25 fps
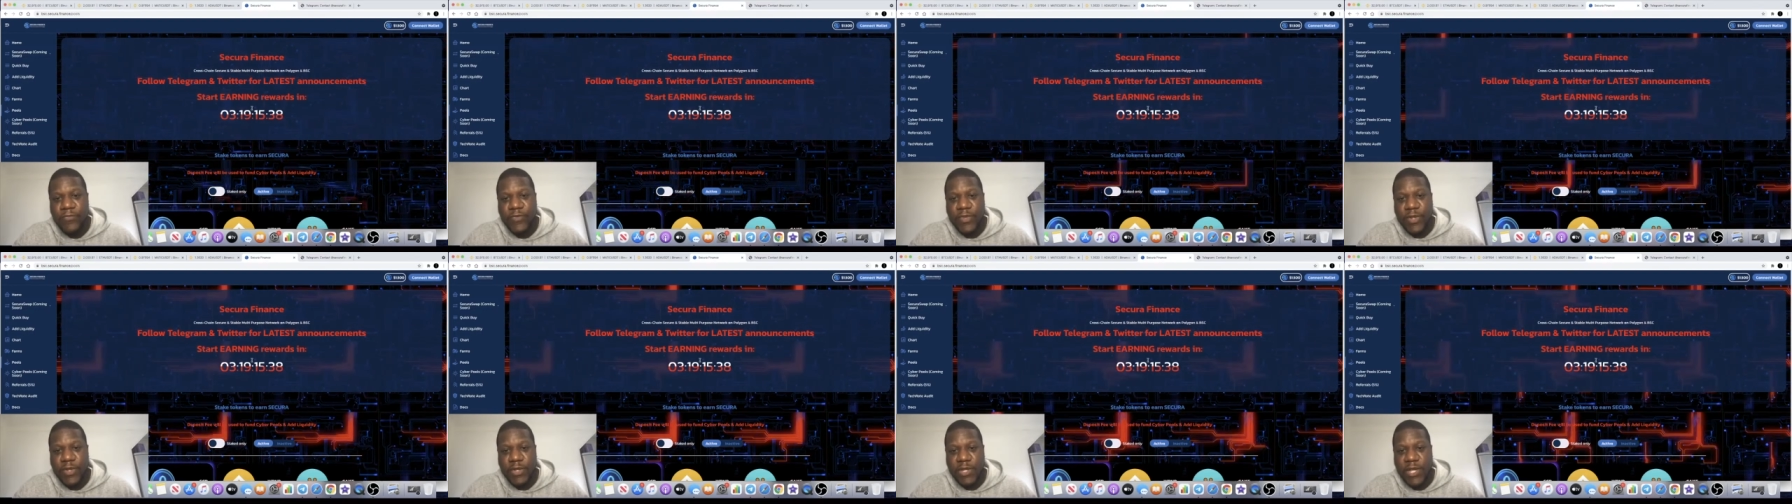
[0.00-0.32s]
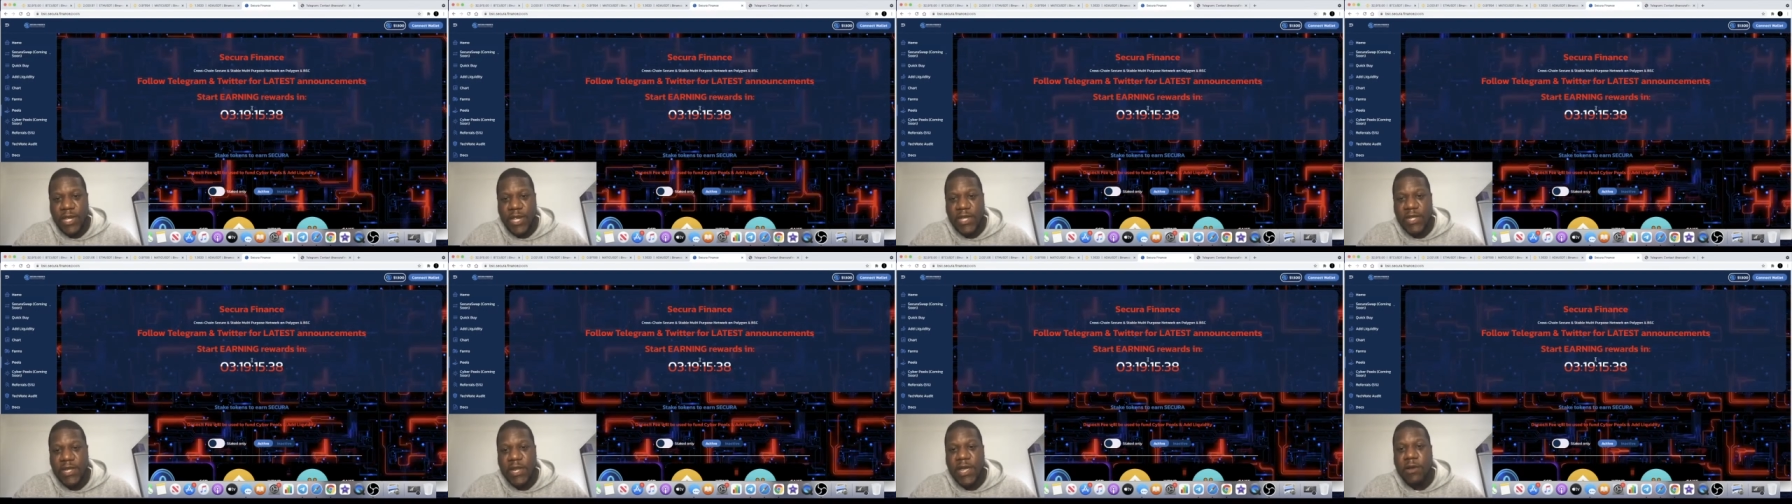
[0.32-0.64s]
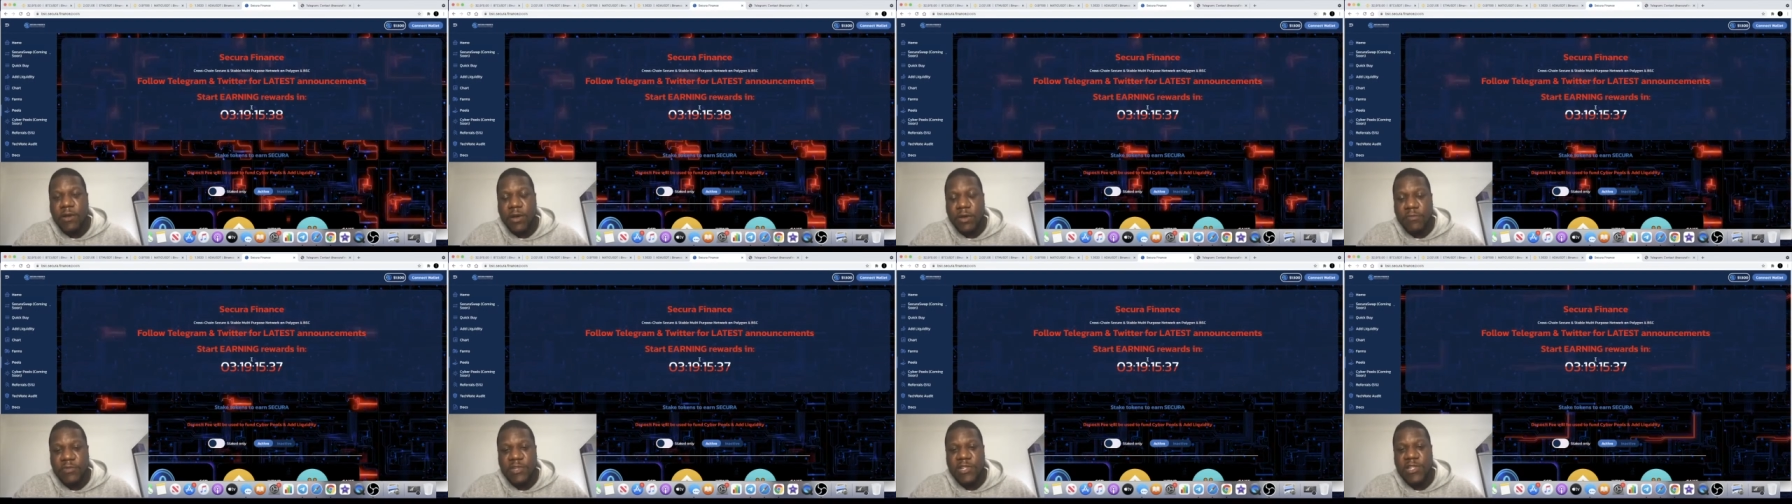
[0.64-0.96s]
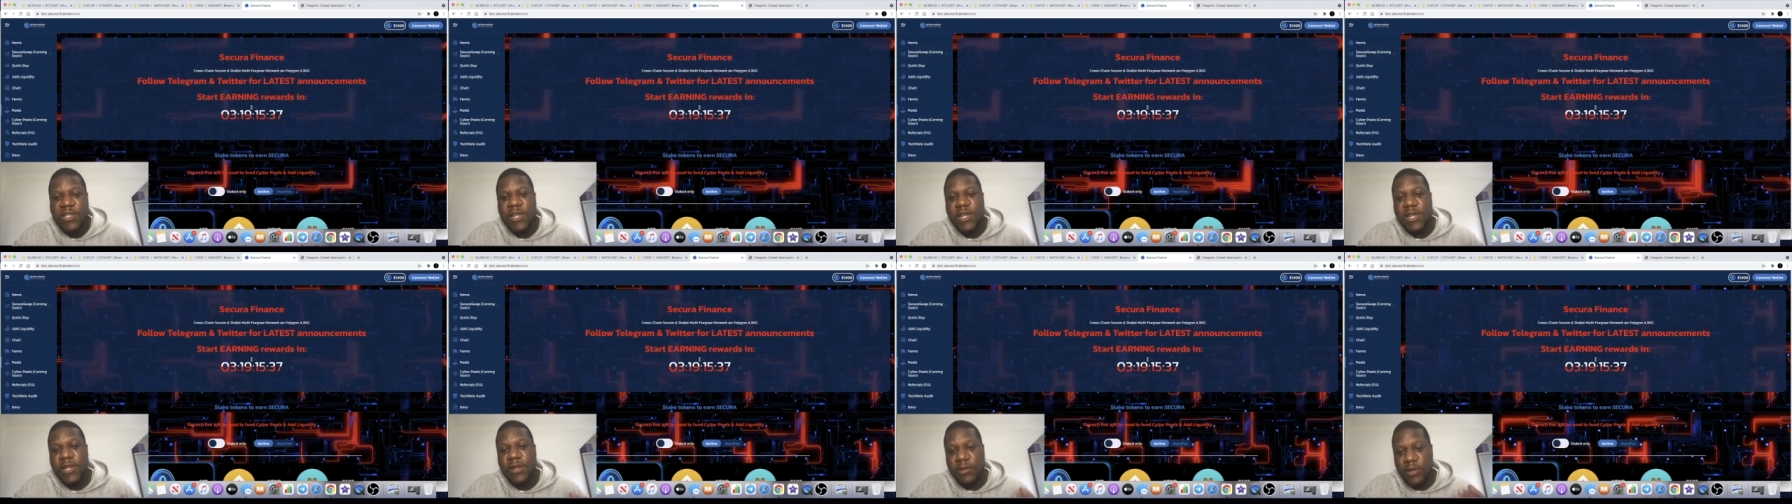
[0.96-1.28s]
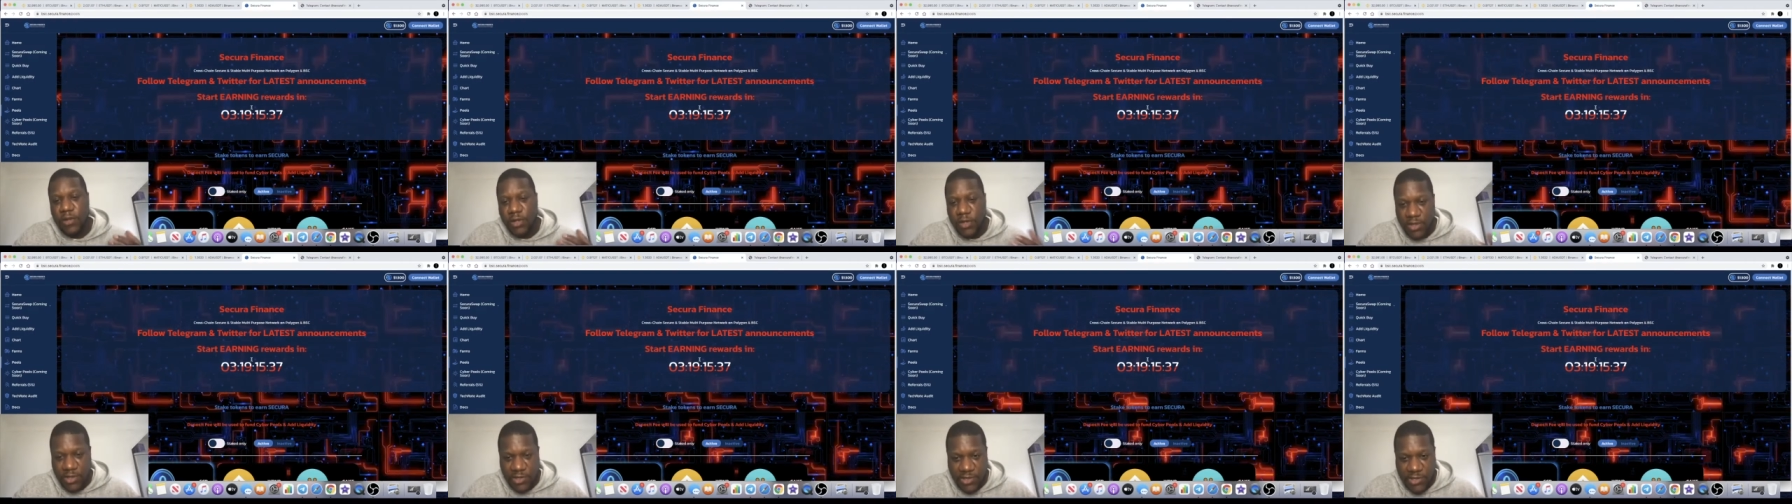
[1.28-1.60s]
Okay, now obviously,
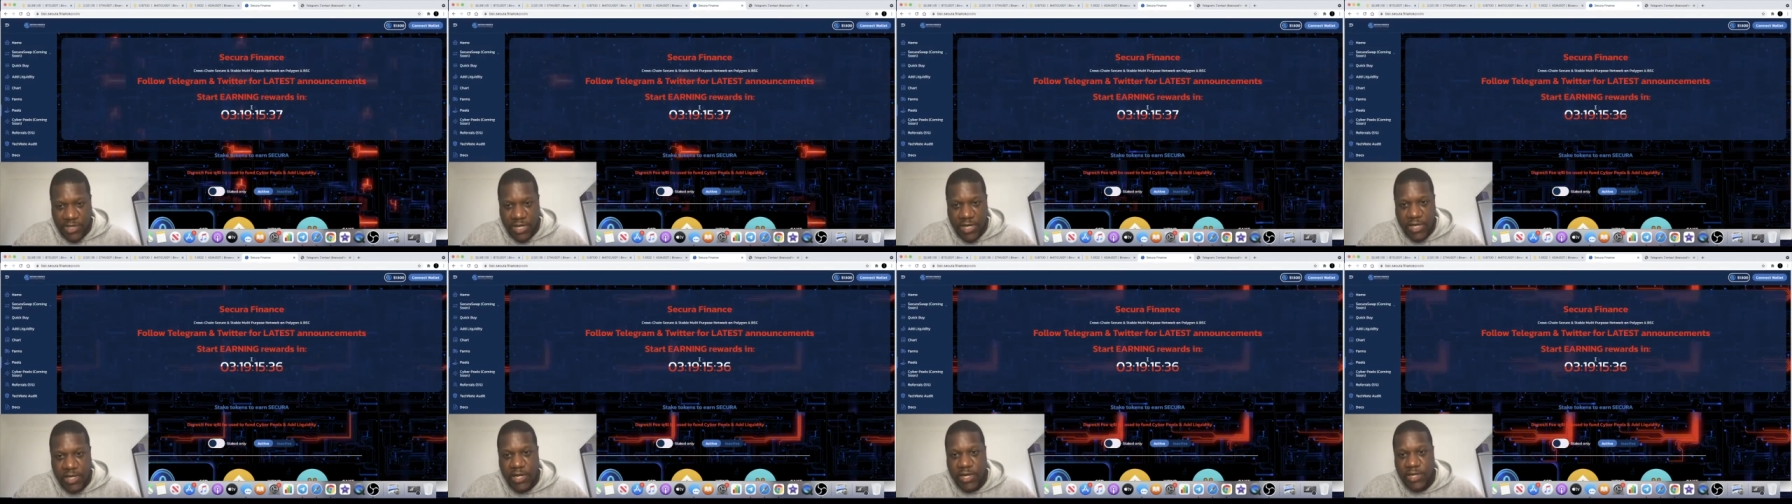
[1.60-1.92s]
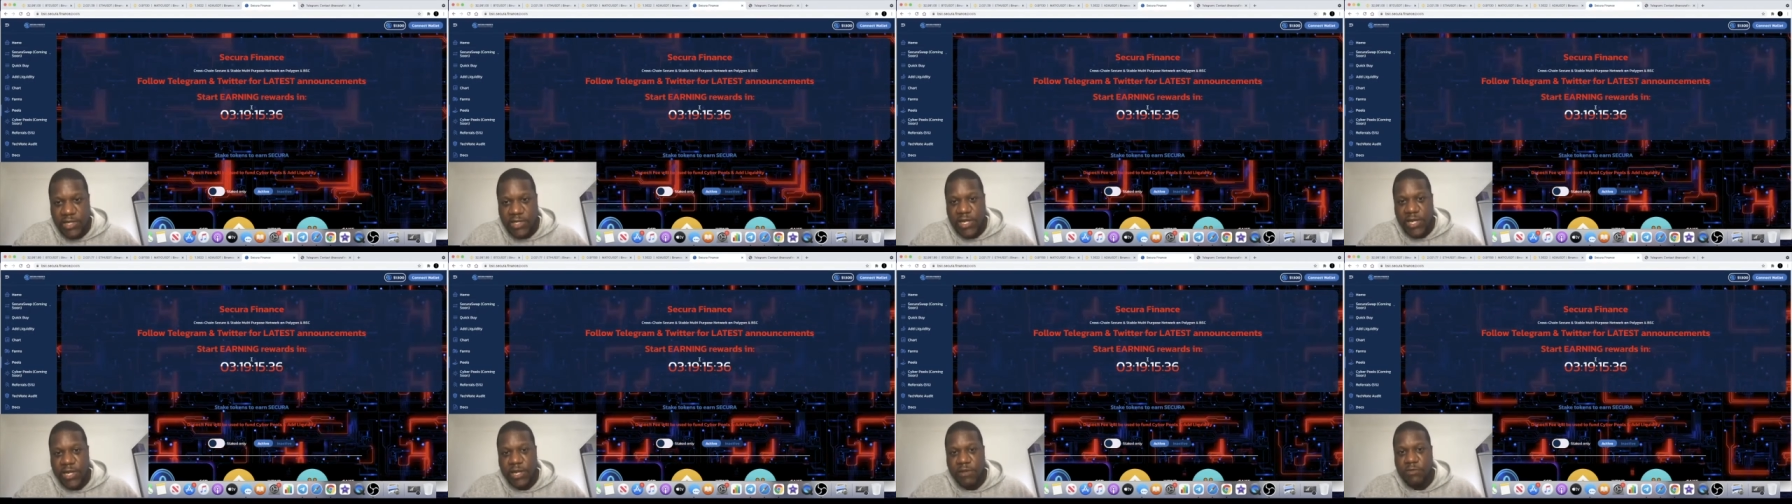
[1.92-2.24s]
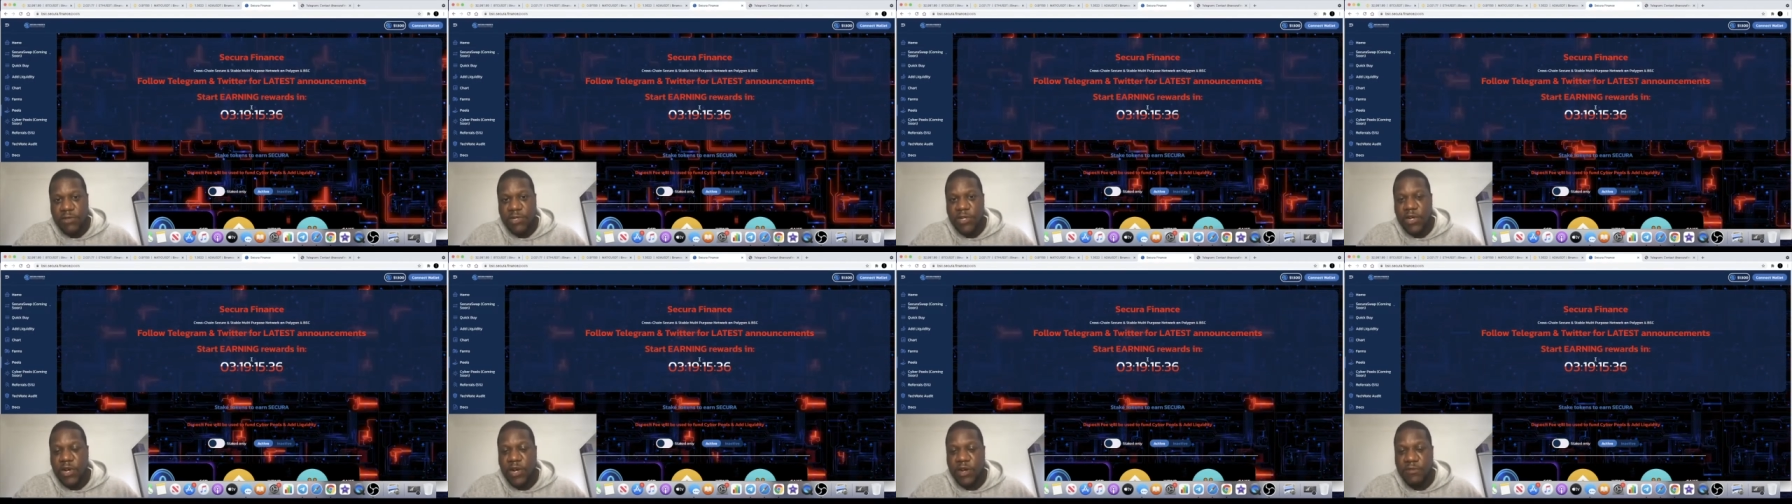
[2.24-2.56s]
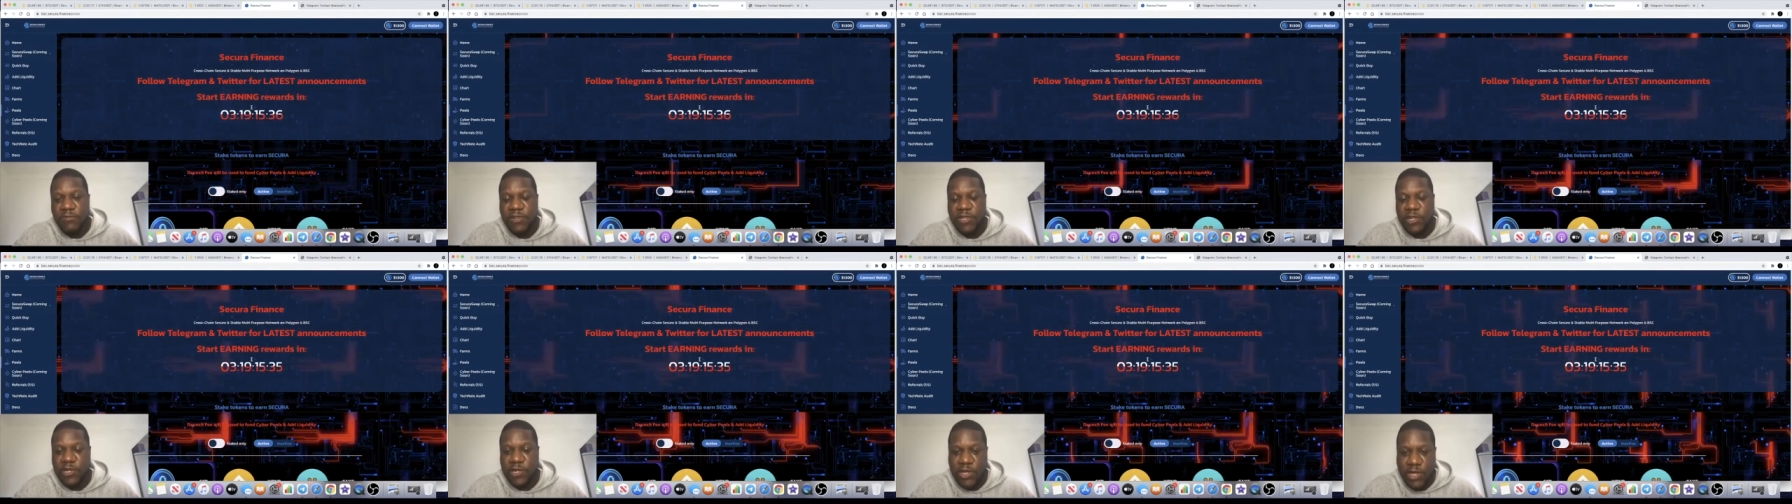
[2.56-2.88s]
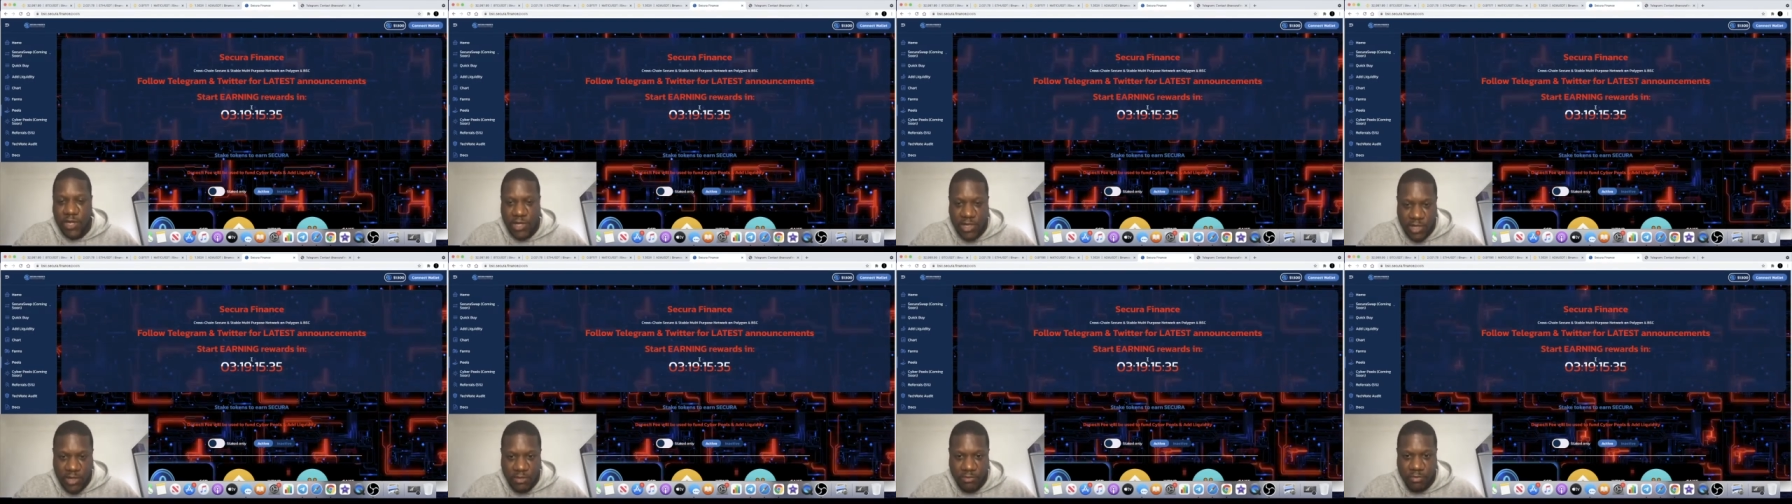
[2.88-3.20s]
like I said, they say there is a harvest
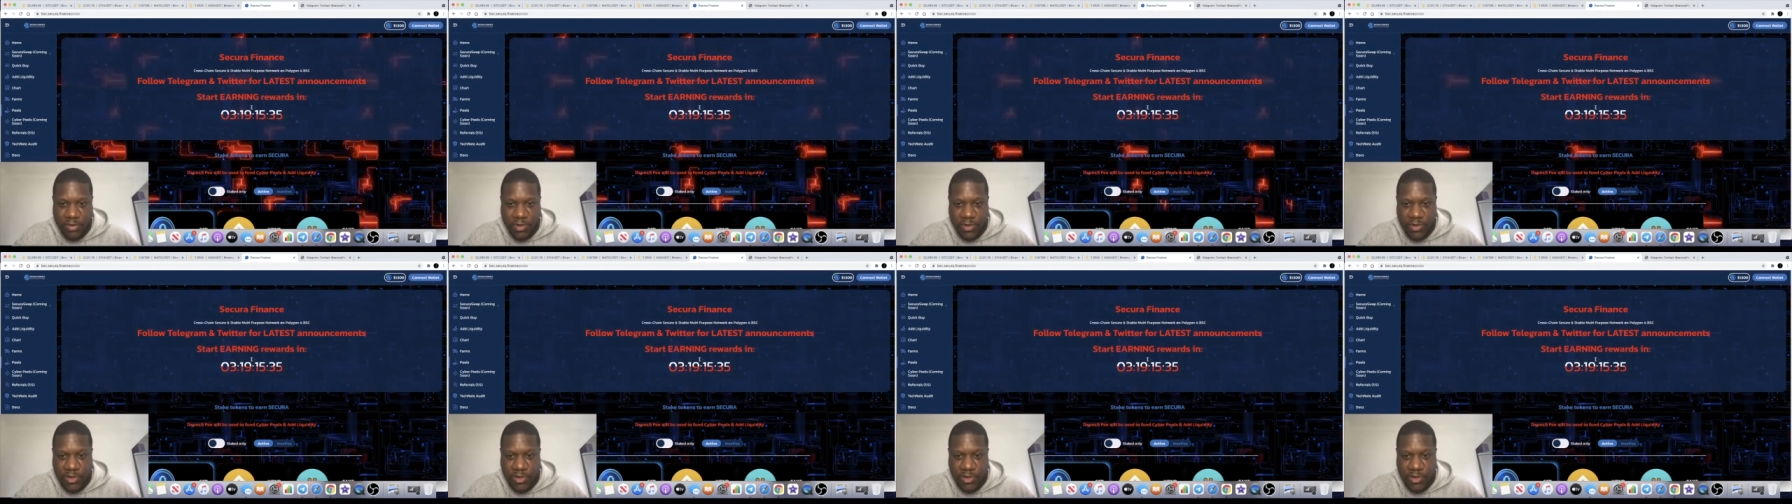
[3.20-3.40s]
lockup,